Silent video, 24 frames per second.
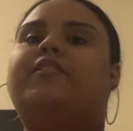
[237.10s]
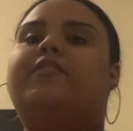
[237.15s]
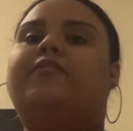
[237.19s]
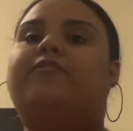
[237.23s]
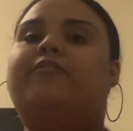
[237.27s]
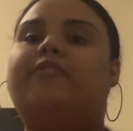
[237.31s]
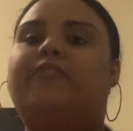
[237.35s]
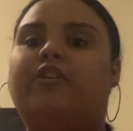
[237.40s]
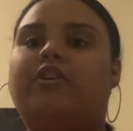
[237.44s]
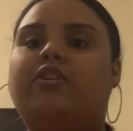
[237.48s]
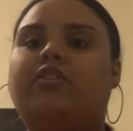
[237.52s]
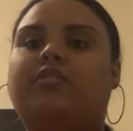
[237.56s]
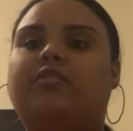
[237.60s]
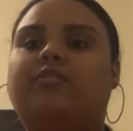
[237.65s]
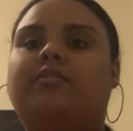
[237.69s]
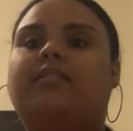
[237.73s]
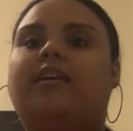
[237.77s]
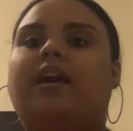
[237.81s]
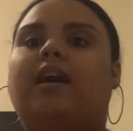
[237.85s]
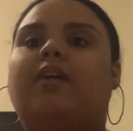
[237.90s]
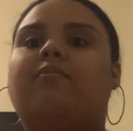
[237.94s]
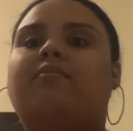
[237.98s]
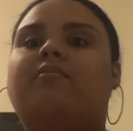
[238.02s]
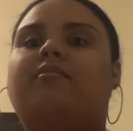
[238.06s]
1st,
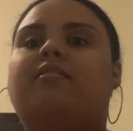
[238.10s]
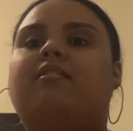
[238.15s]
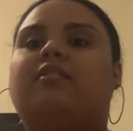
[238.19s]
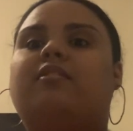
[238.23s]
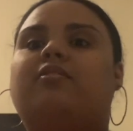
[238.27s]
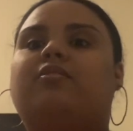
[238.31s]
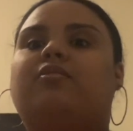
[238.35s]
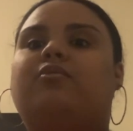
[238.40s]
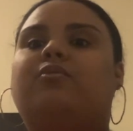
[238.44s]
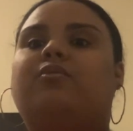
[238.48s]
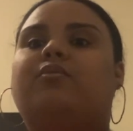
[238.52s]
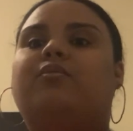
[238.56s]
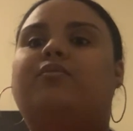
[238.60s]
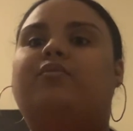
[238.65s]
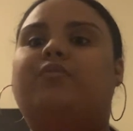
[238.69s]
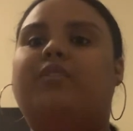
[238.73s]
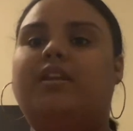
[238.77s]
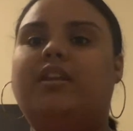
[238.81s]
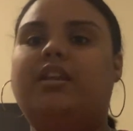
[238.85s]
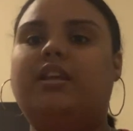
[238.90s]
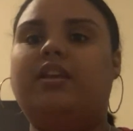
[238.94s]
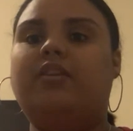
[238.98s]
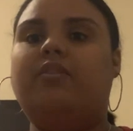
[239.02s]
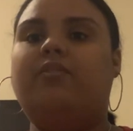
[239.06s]
I was going to do a
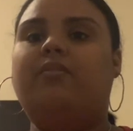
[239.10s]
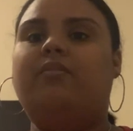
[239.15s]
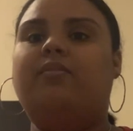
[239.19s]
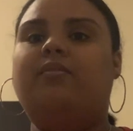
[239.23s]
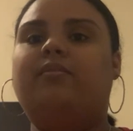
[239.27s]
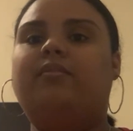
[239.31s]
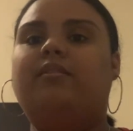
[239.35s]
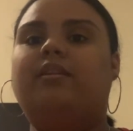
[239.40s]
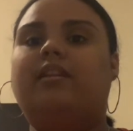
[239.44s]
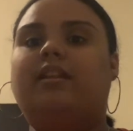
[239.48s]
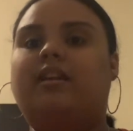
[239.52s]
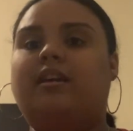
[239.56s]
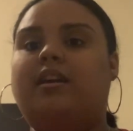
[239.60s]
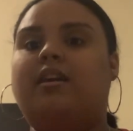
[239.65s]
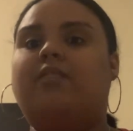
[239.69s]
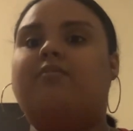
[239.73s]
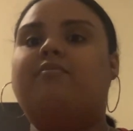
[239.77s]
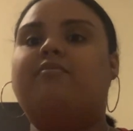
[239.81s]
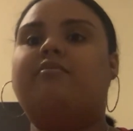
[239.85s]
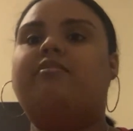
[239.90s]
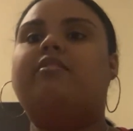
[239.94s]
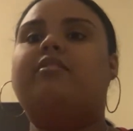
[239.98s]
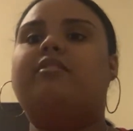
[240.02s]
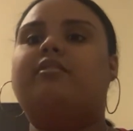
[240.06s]
video. Or uh, like, I
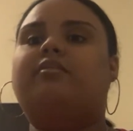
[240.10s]
was going